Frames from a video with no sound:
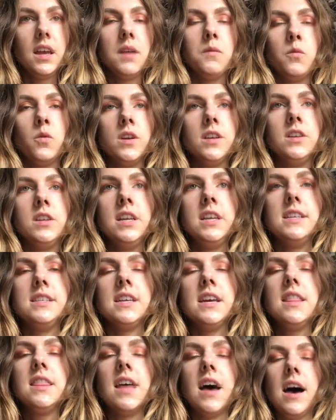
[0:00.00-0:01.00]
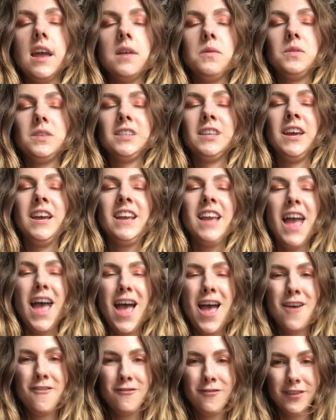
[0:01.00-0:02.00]
when he did that, it was like
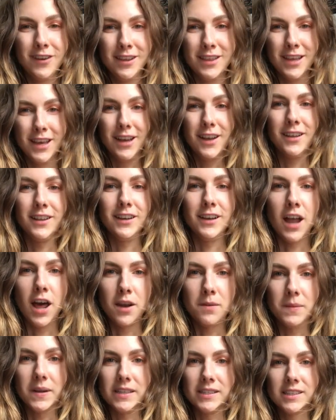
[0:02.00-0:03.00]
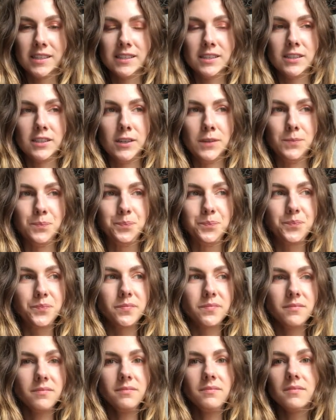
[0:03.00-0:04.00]
everything cleared out of my system.
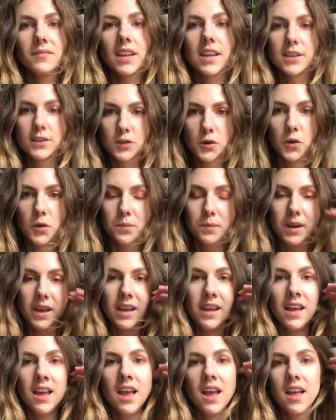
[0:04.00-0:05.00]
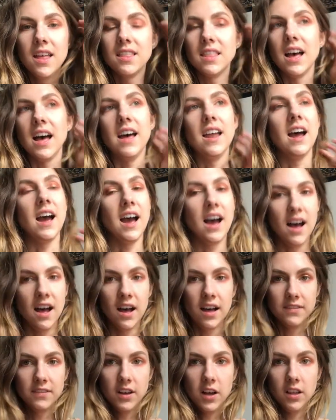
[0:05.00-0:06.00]
He told me that I
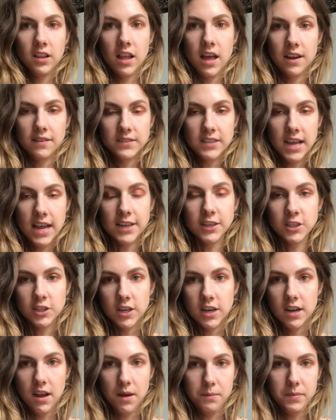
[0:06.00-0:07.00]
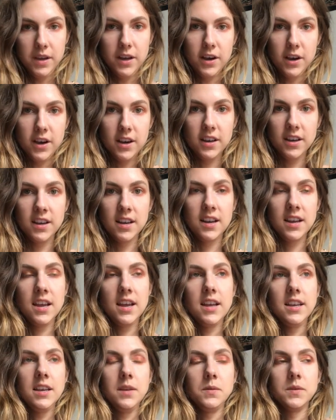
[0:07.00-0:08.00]
have a lot of tension up here,
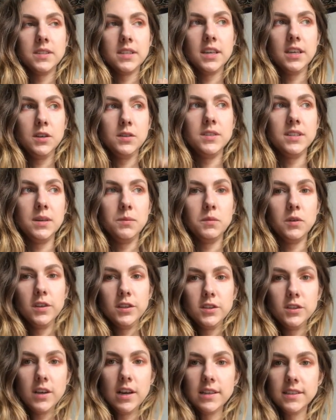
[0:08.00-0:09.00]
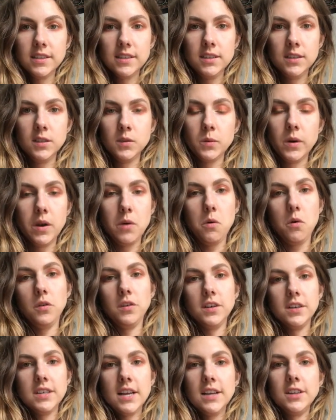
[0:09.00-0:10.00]
and he was like, you seem really stressed. This is where you hold
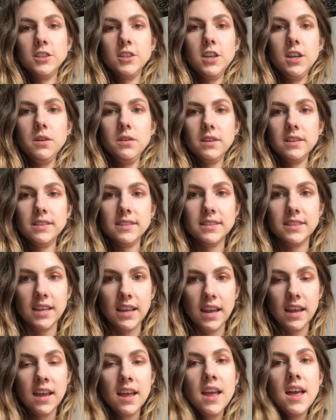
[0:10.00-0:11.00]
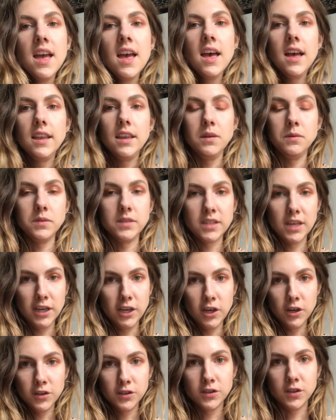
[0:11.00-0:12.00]
your tension, you can see. And he was
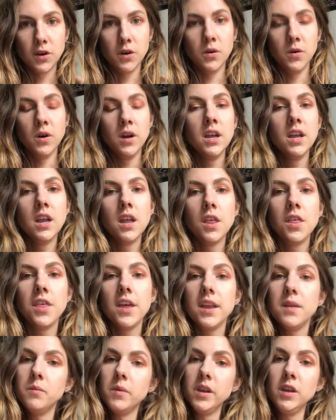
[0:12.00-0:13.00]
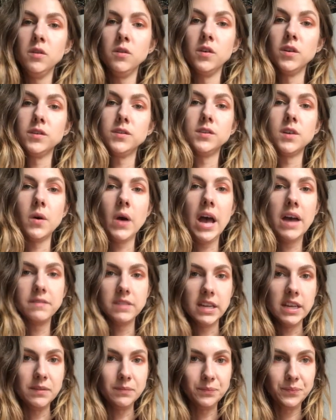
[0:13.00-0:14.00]
like, you're so thin, but you look so
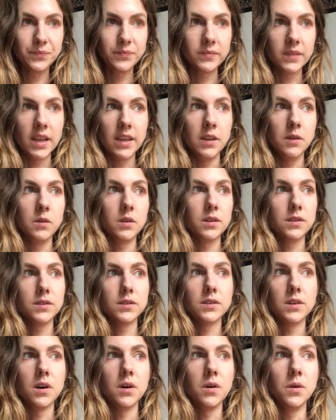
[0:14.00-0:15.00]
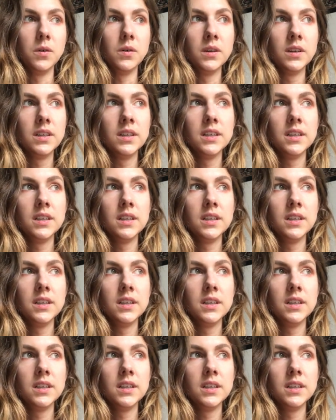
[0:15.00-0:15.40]
heavy, and you look so,